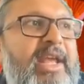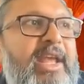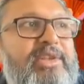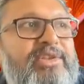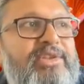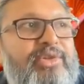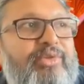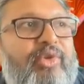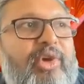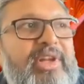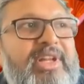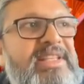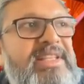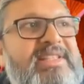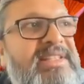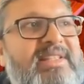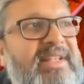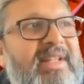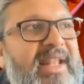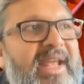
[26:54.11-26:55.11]
So what
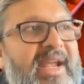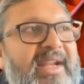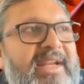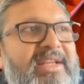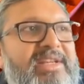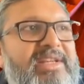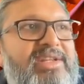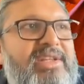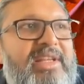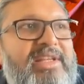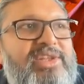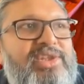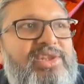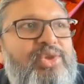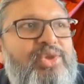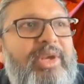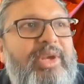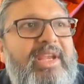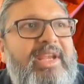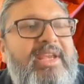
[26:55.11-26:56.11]
this slide is
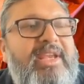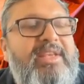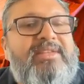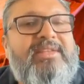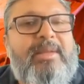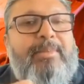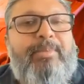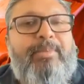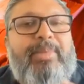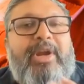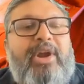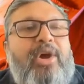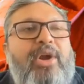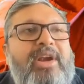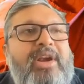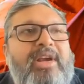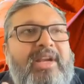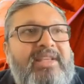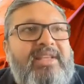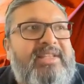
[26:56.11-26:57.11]
showing is the
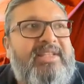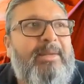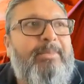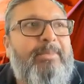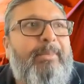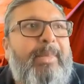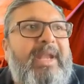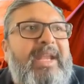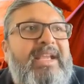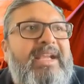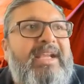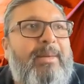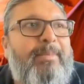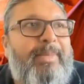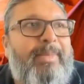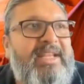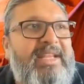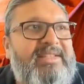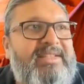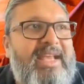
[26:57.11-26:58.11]
priorities that many
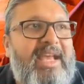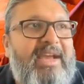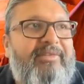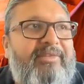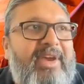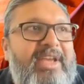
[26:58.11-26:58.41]
companies have.